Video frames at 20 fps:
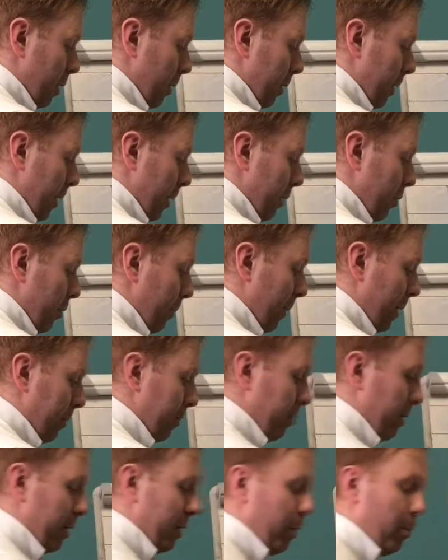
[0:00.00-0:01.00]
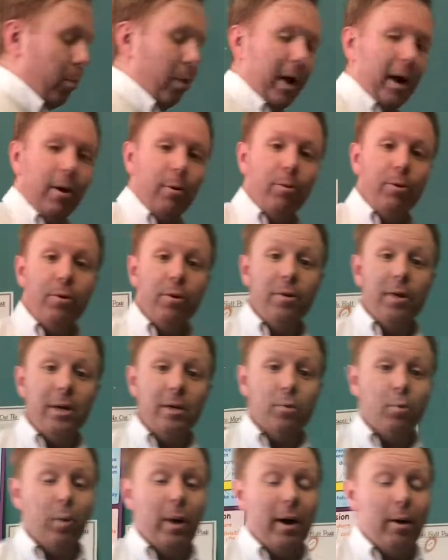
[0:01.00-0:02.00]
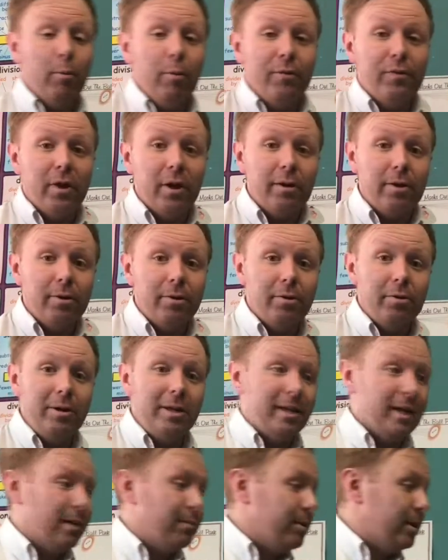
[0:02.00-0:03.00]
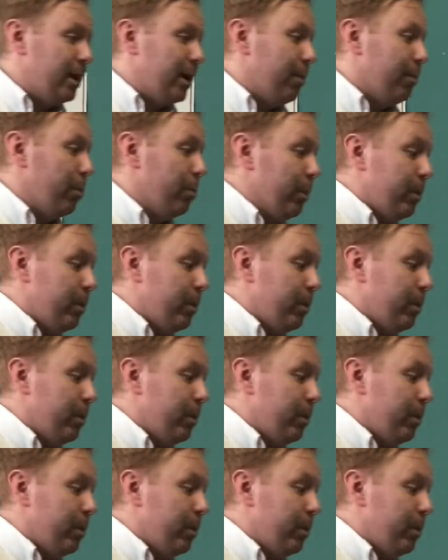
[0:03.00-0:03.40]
Now you might be thinking, why are we doing this? Well, we've done our 3 times table.